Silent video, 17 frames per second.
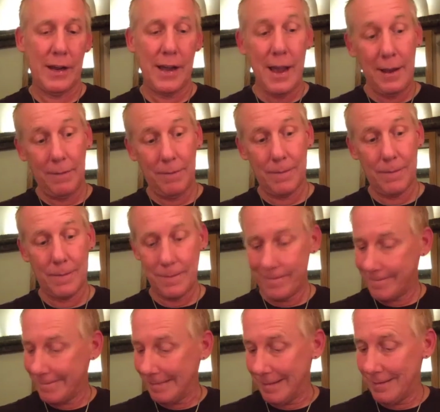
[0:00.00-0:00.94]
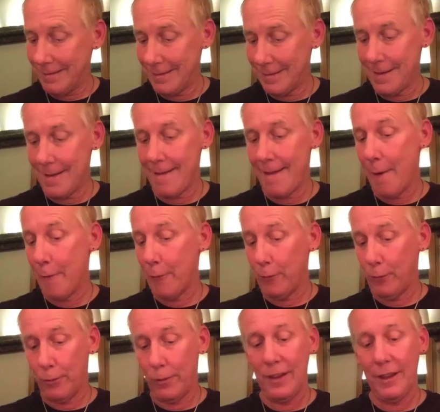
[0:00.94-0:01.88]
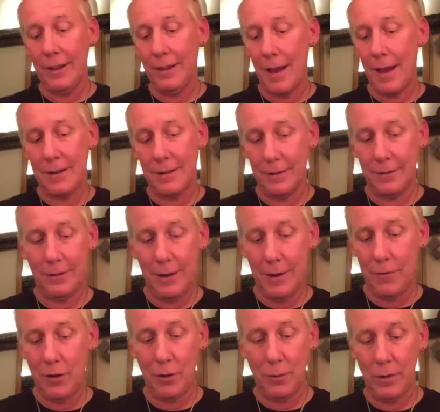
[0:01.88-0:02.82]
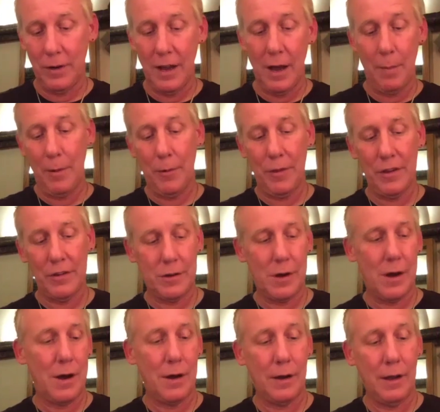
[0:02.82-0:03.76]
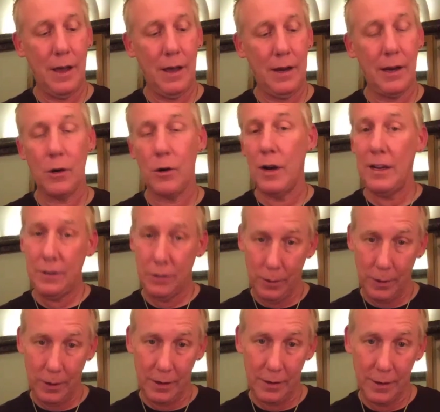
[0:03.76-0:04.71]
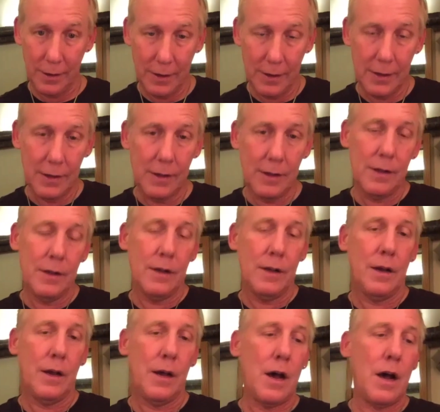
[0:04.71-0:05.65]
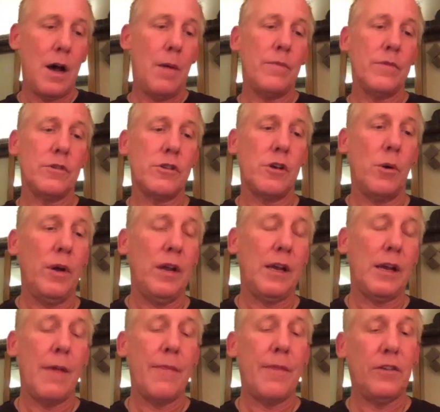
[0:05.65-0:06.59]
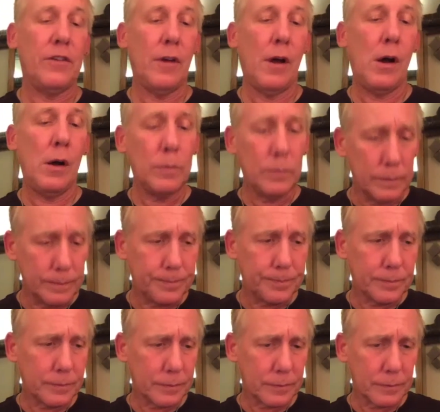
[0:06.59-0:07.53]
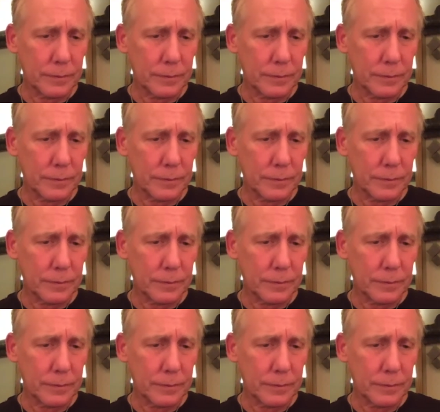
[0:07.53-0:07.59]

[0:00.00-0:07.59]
And I was like, hey, I would really like to see if you would help me with a song. And he agreed to it. So we cut the song.